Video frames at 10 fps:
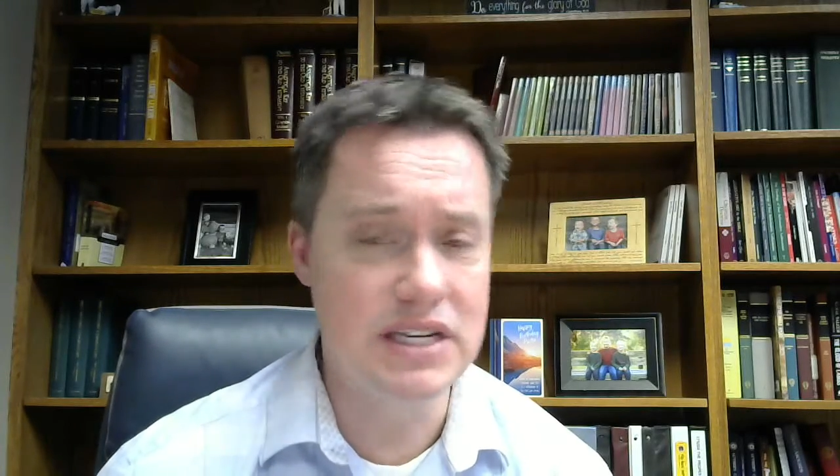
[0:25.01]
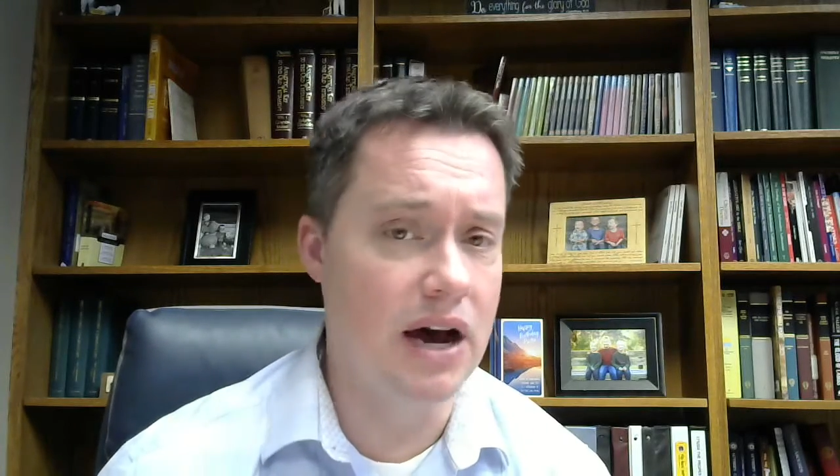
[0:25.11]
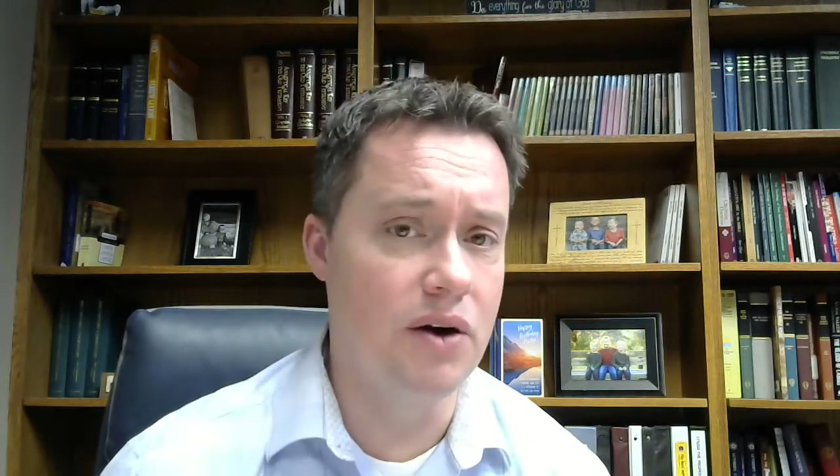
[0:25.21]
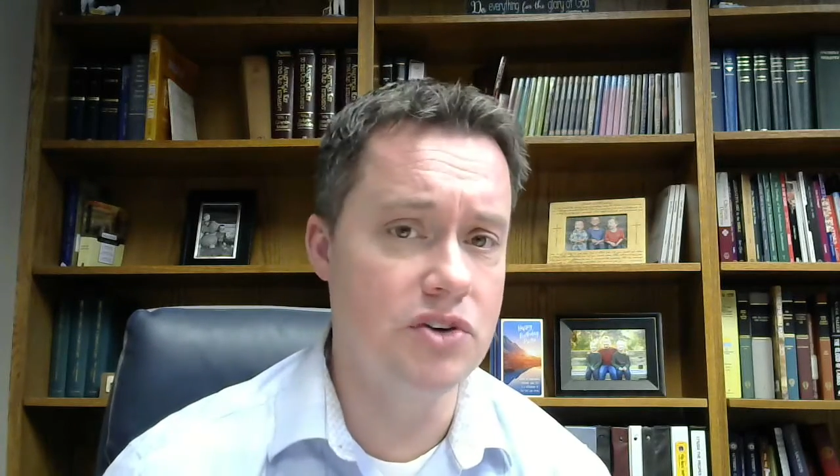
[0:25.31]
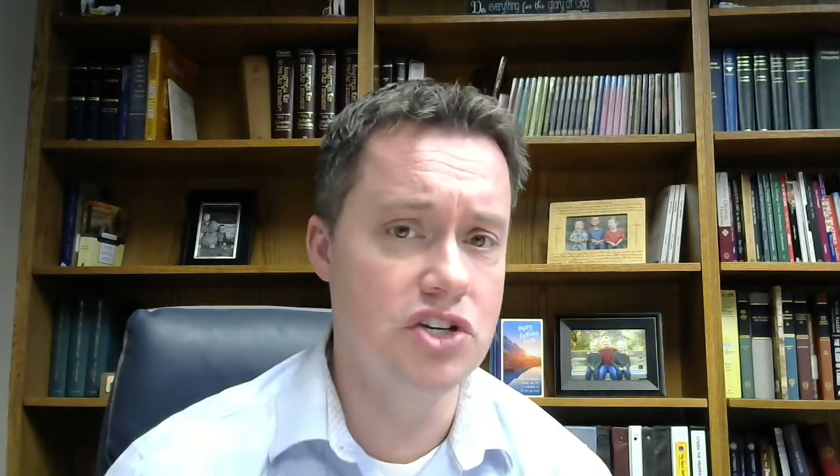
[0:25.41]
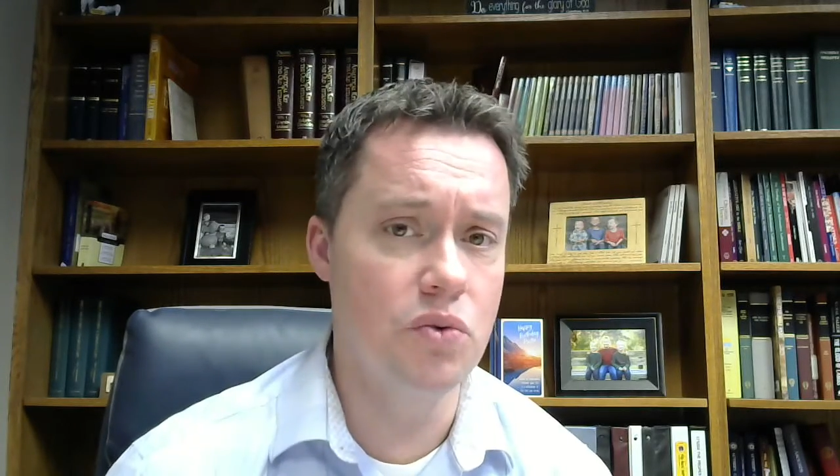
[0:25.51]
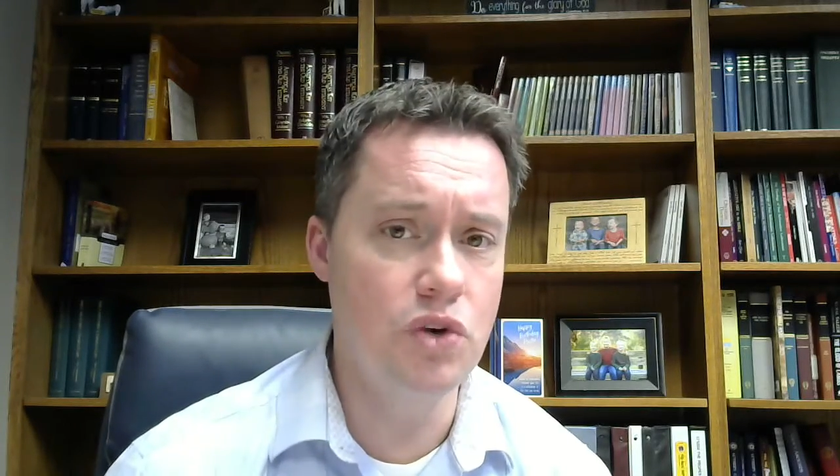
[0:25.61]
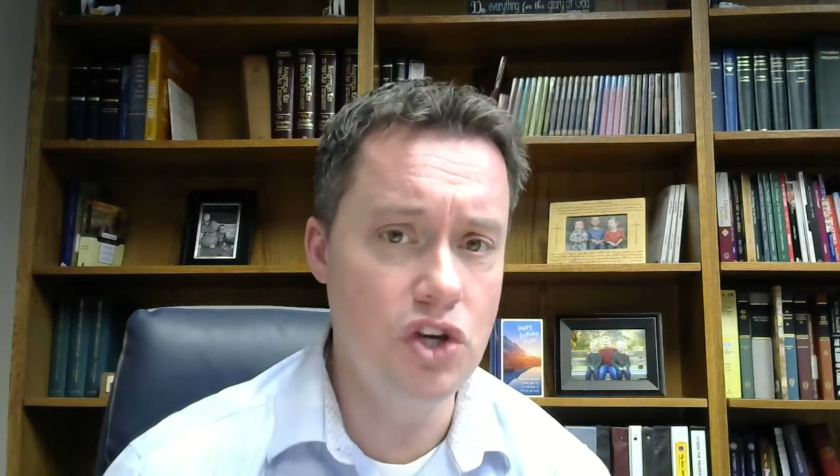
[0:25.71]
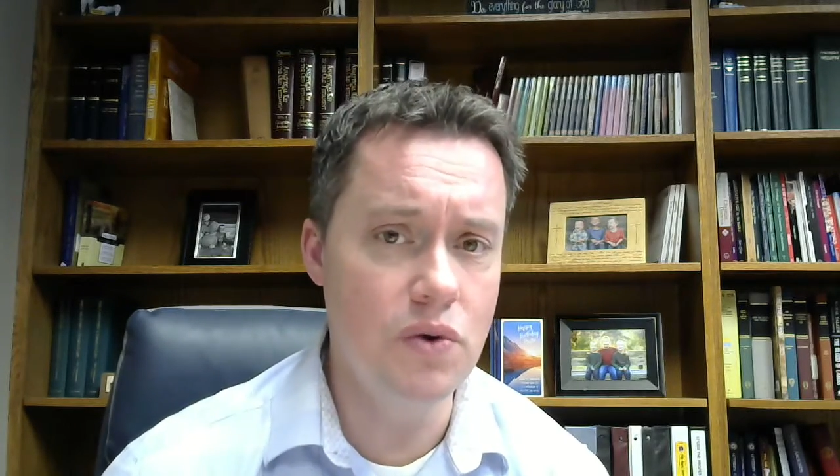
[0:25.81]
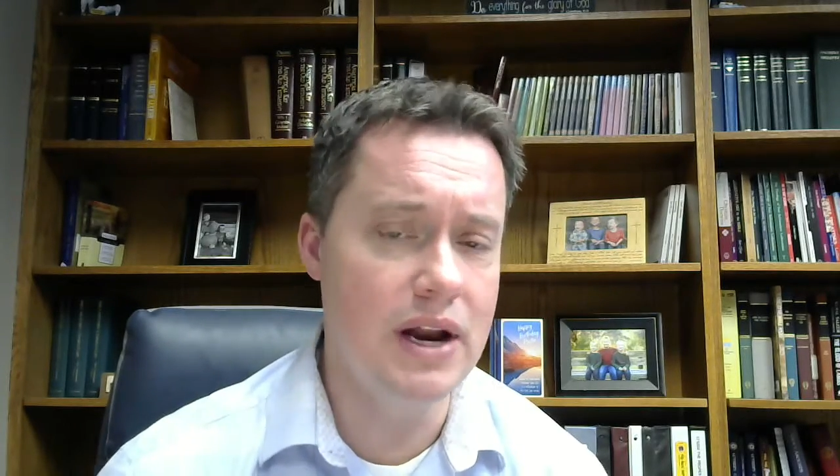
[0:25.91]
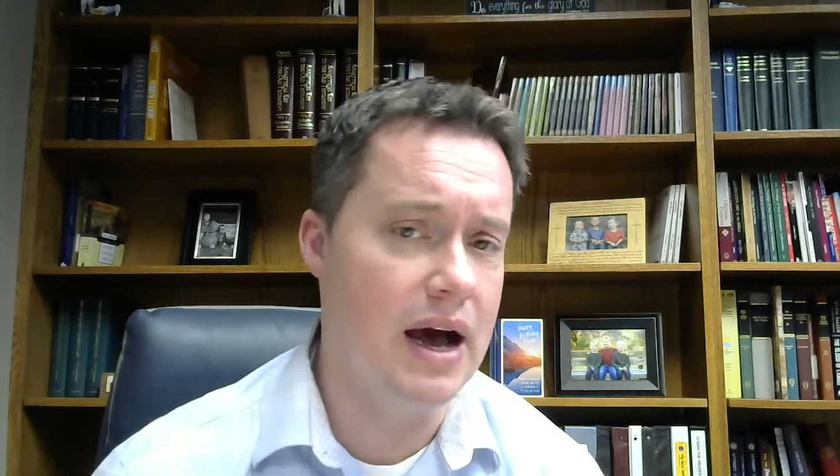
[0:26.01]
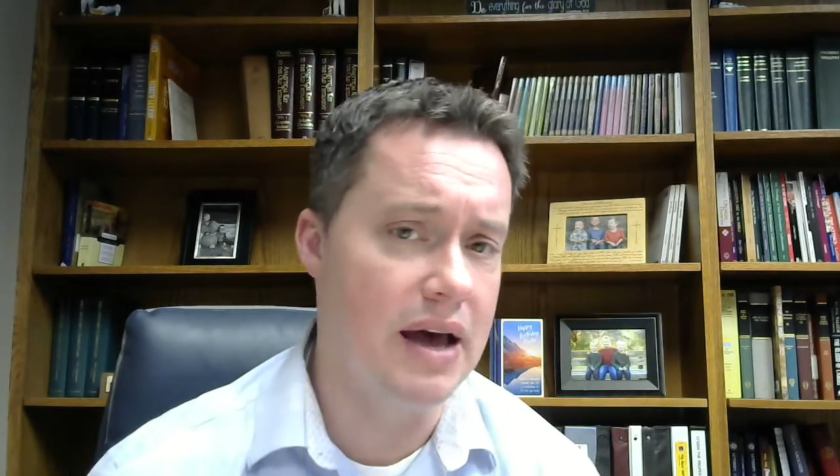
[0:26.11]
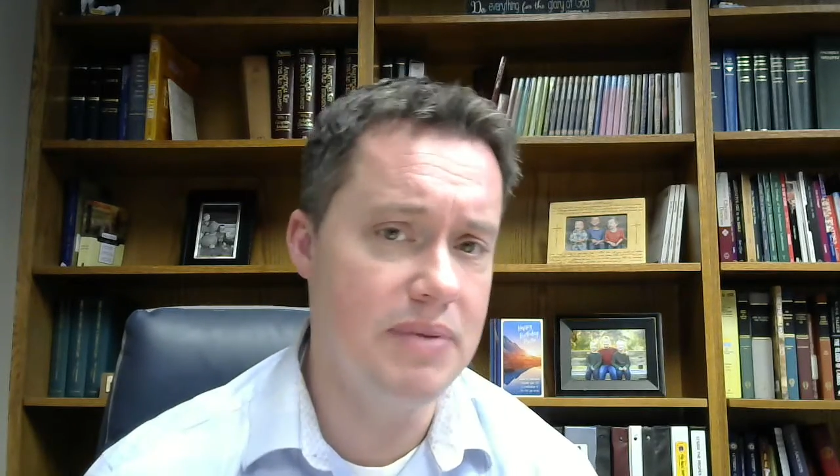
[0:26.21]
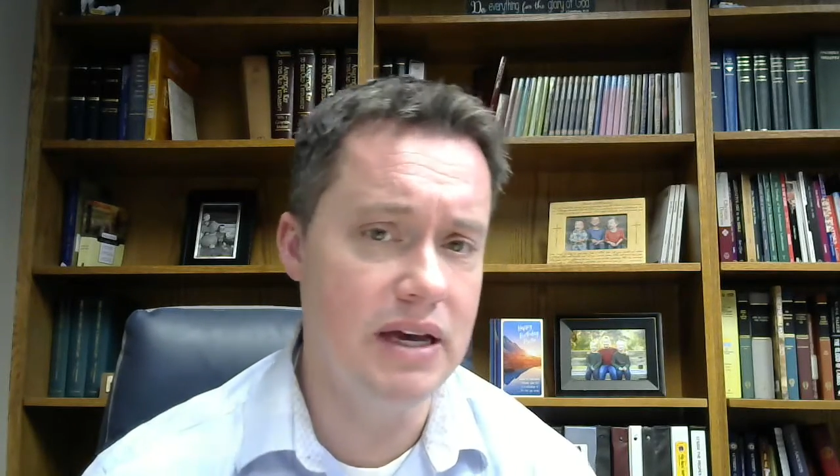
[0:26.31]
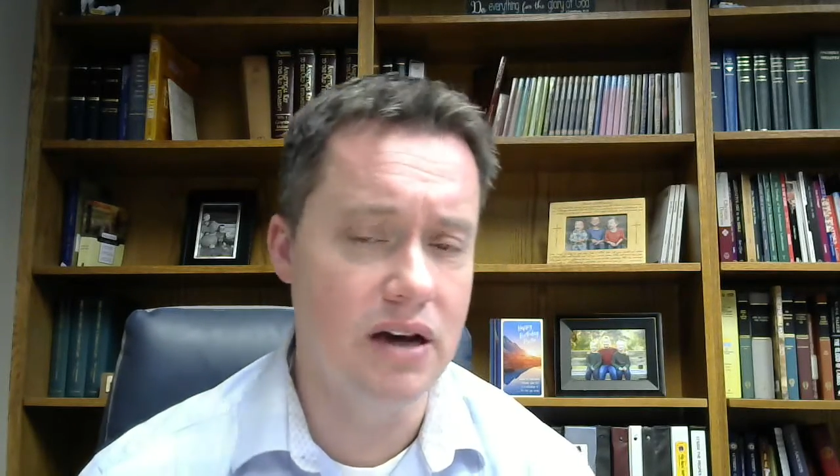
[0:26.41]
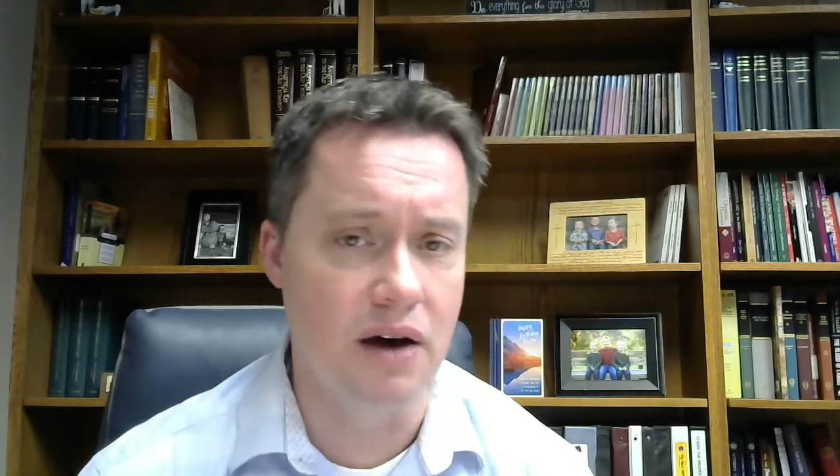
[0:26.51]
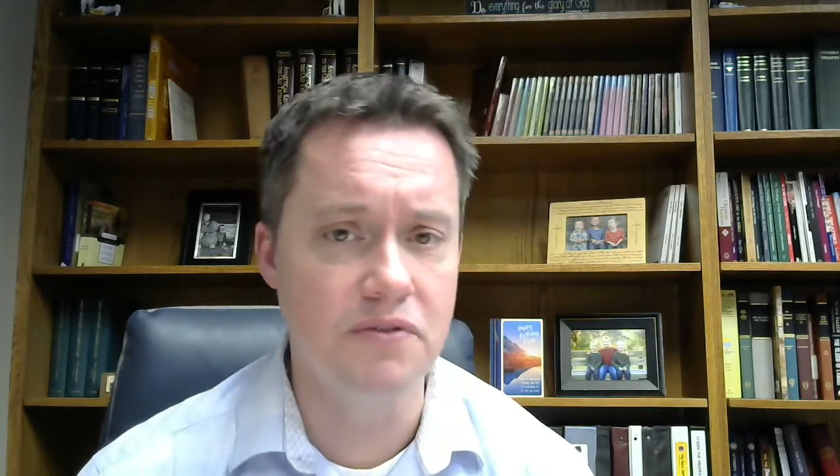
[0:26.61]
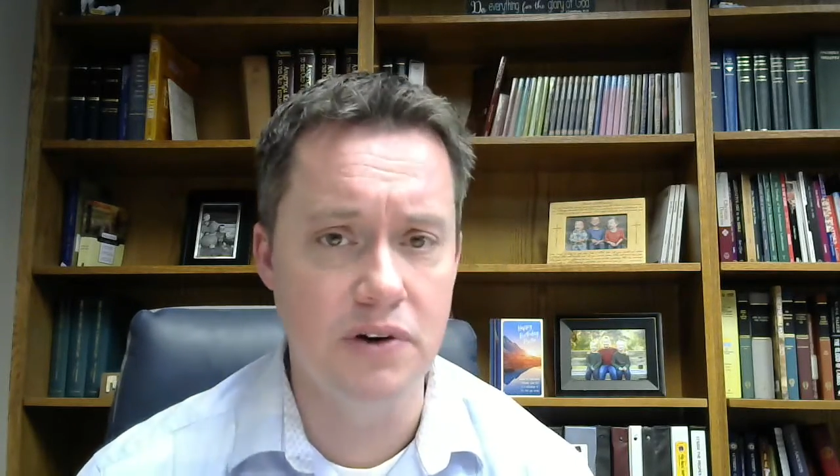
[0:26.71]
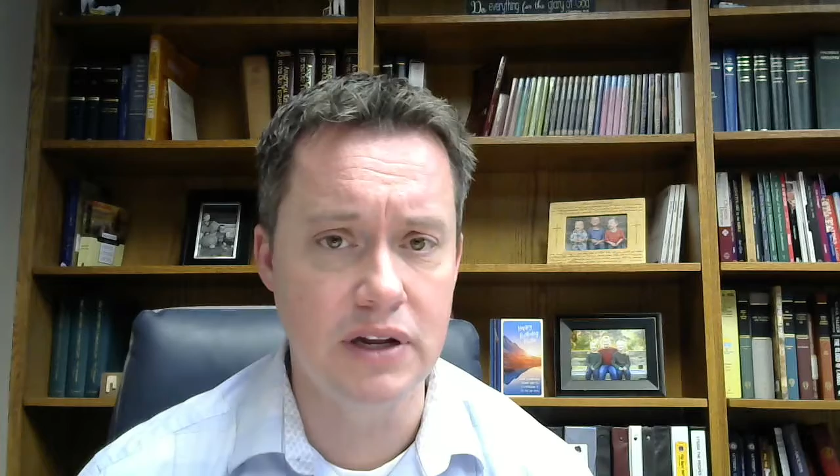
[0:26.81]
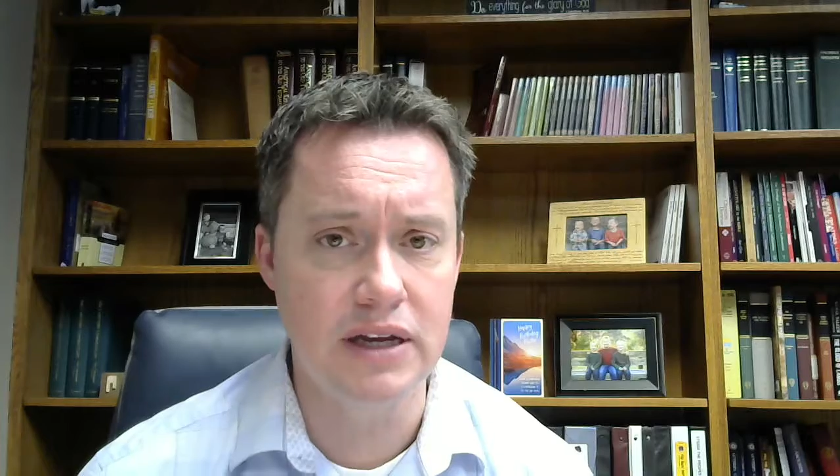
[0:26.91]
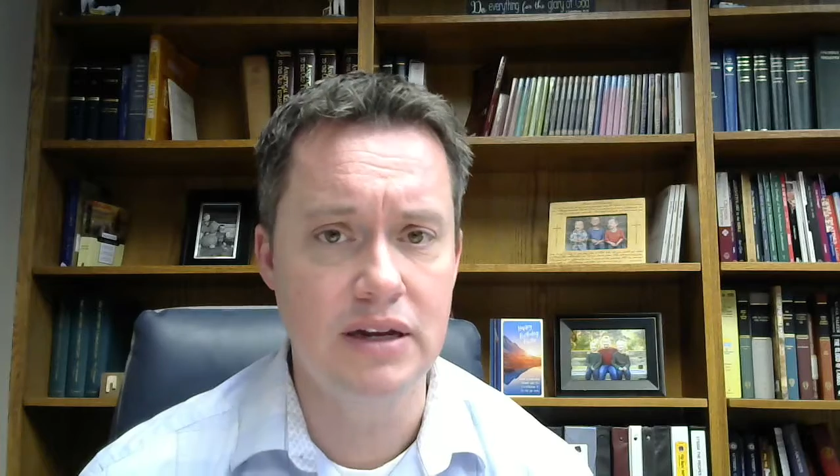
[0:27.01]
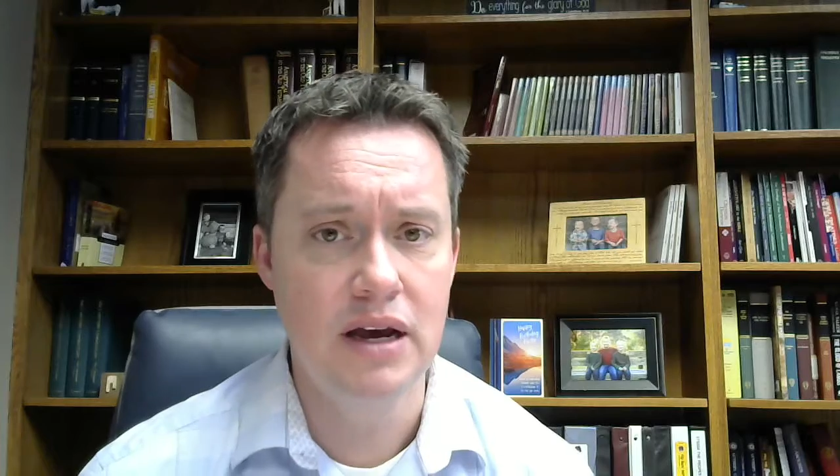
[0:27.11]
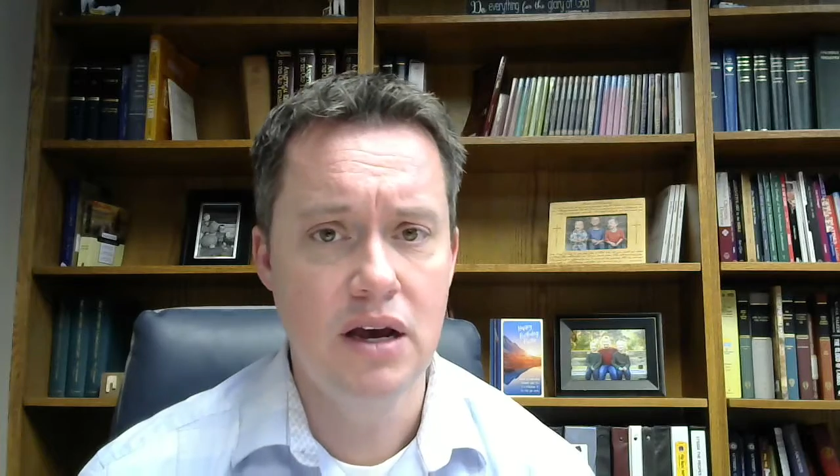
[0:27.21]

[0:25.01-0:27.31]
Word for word: Now, should you and I be comforted